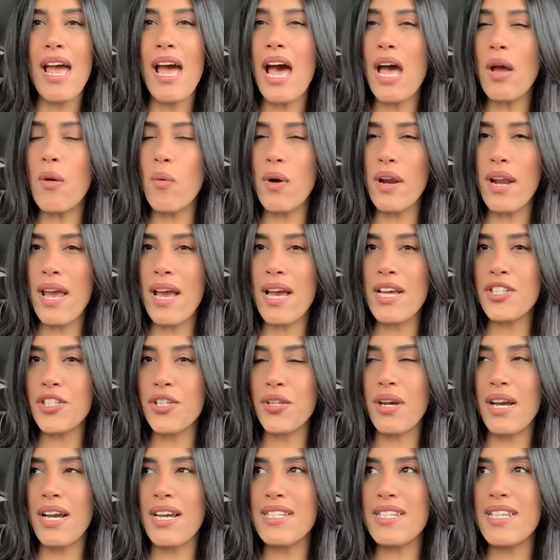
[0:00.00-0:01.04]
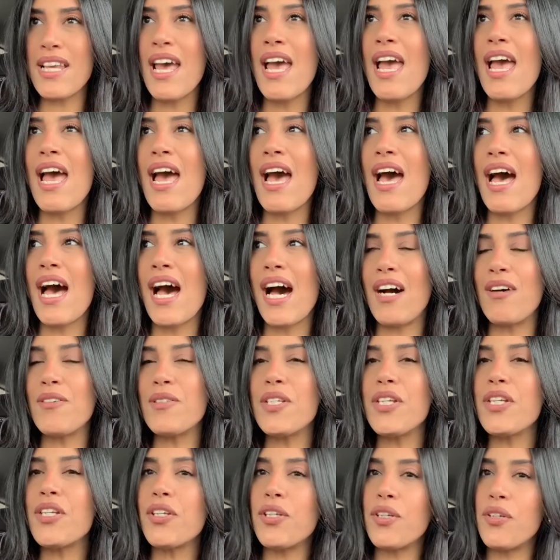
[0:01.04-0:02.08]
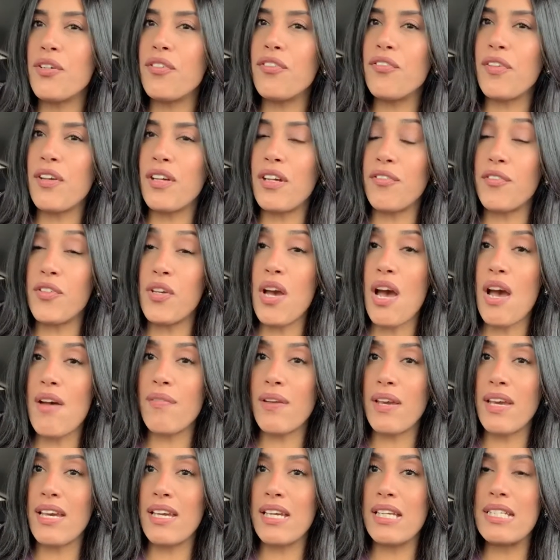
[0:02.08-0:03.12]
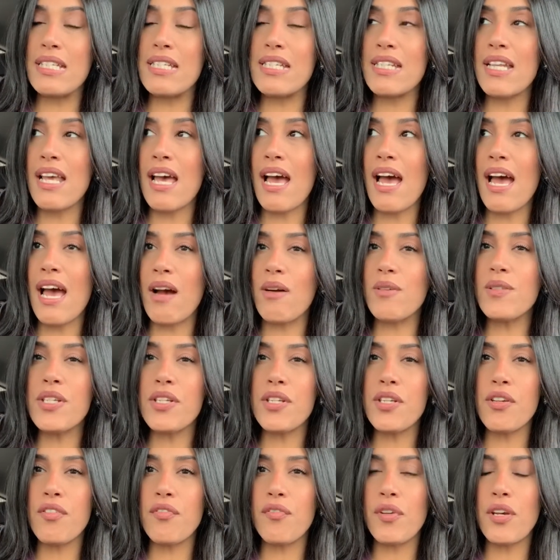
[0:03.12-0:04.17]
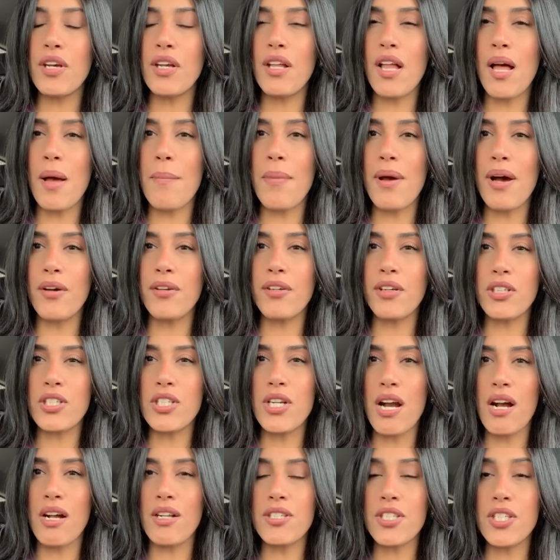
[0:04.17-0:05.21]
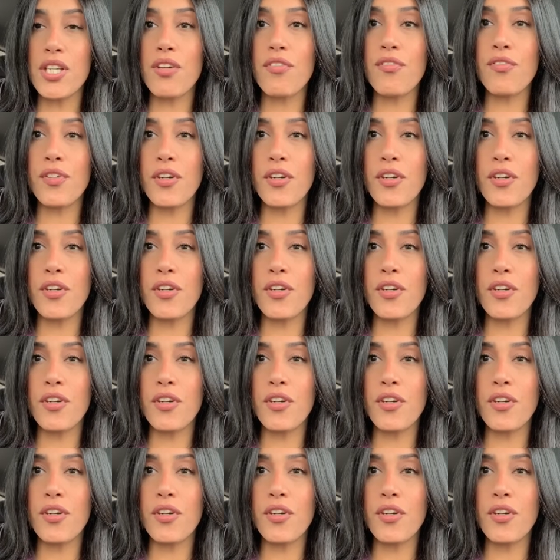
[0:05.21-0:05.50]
I want to ask you guys, how did you feel if you have kids how did you feel about your child's